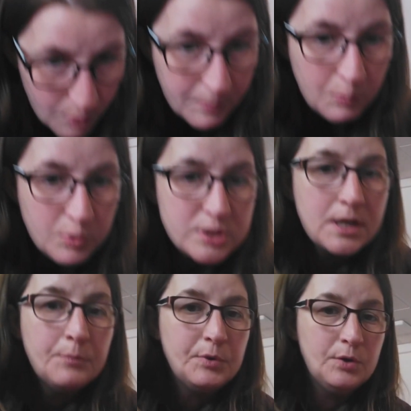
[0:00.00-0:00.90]
I've got my
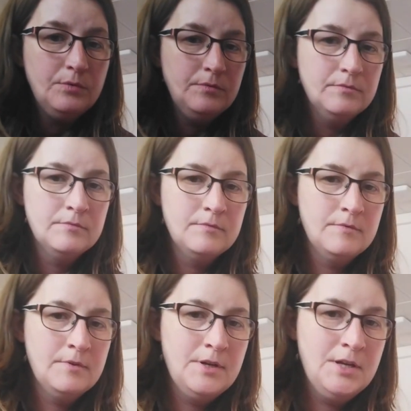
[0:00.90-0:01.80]
washing up bowl
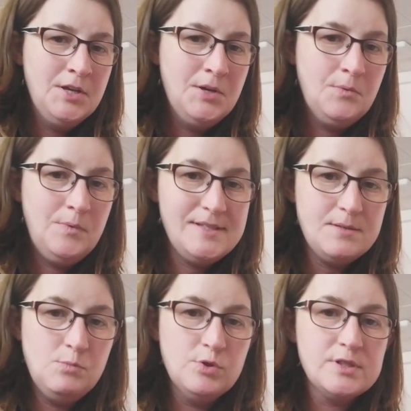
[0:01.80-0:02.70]

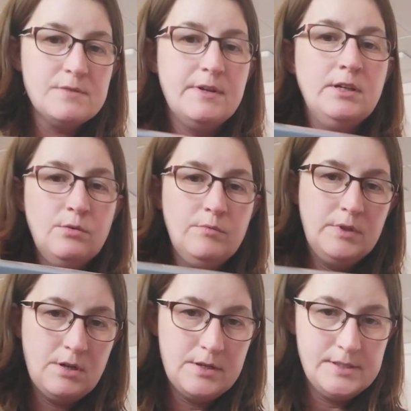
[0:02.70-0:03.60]
with some water in.
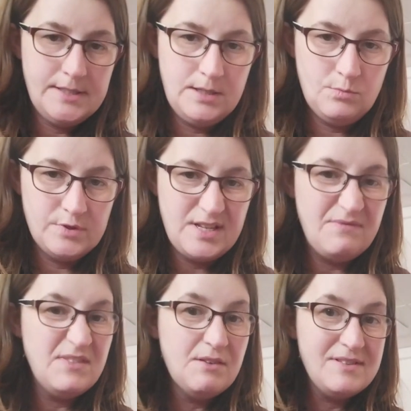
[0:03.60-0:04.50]
Oh, you can't see the
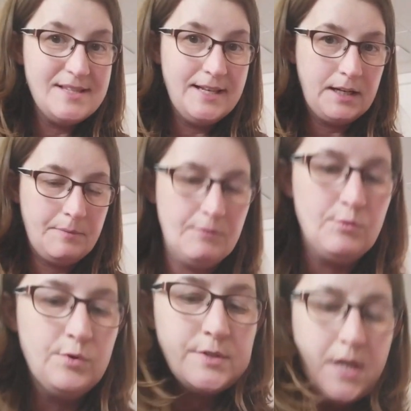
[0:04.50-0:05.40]
water. There is a little
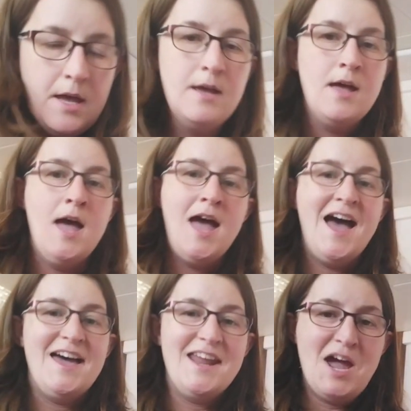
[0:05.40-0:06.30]
bit of water.
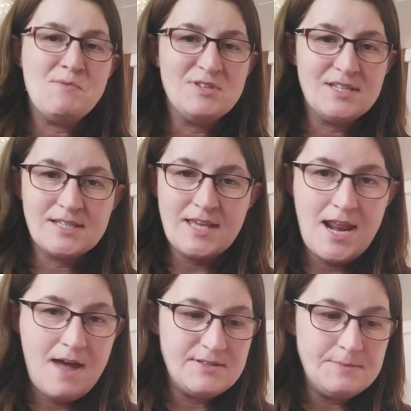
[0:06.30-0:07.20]
And I was
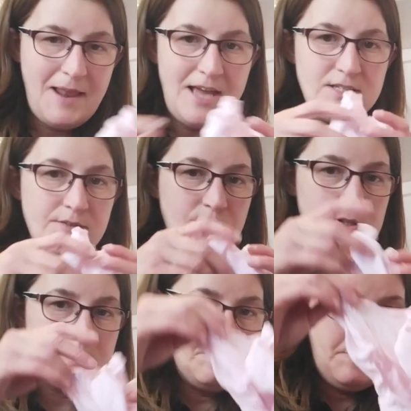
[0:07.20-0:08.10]
just going to have a
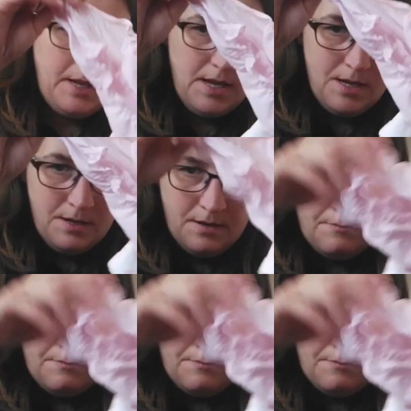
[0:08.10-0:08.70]
splash. I've got some of my